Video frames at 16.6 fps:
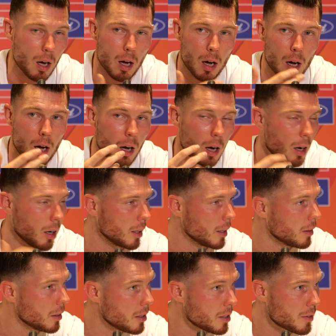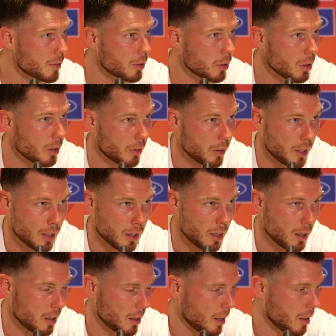uh, in this full
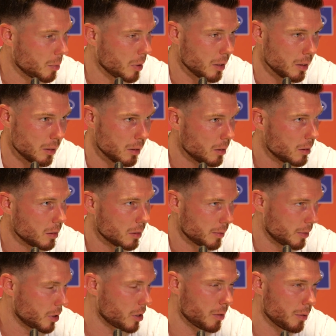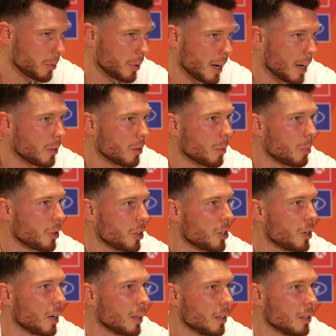arena, I mean, first of all, we had to
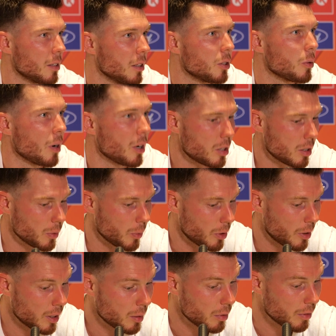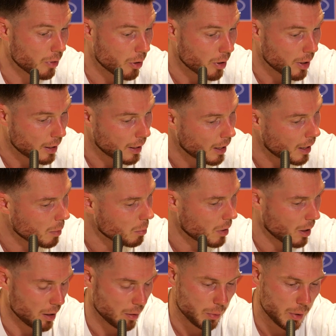appreciate the situation we were in before the game
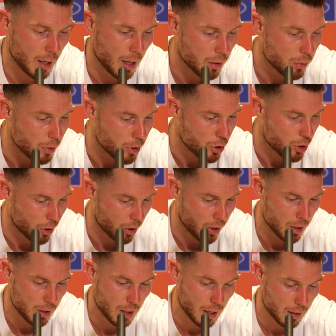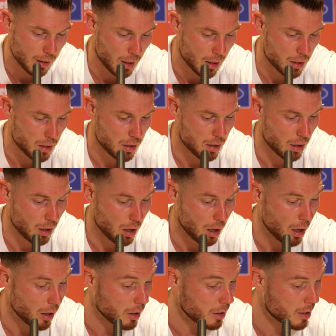and we had to enjoy it, and that's
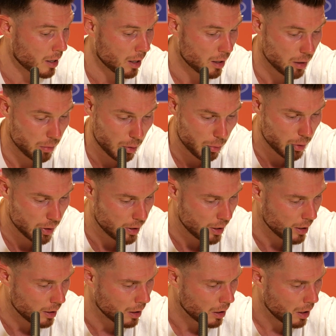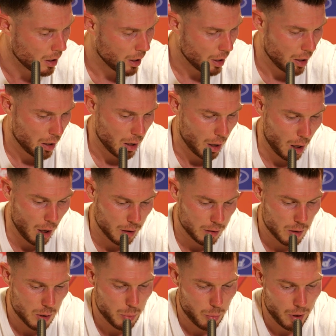uh, exactly what we did. Uh,
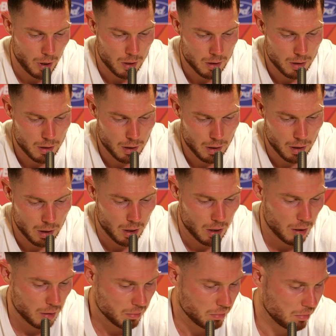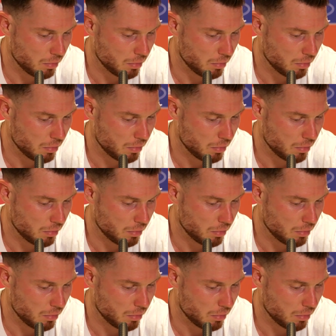despite the